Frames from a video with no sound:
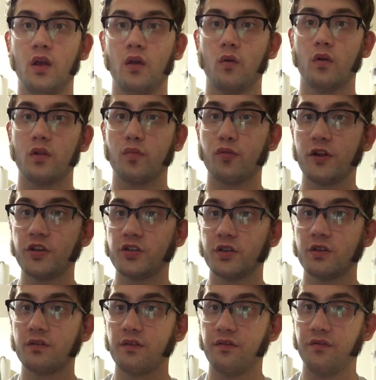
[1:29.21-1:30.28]
where the
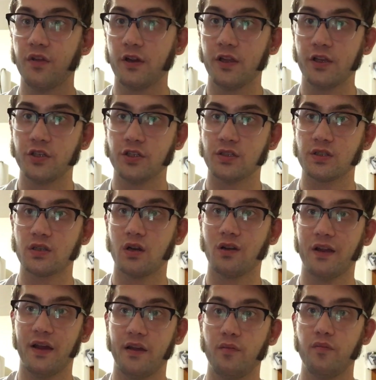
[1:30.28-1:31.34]
pressure variations are
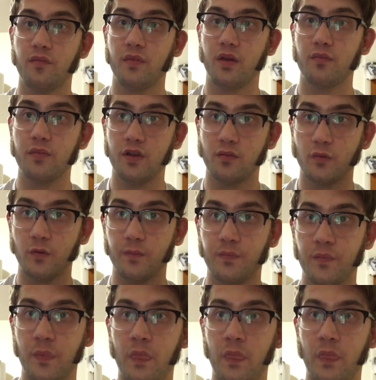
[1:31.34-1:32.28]
at a minimum.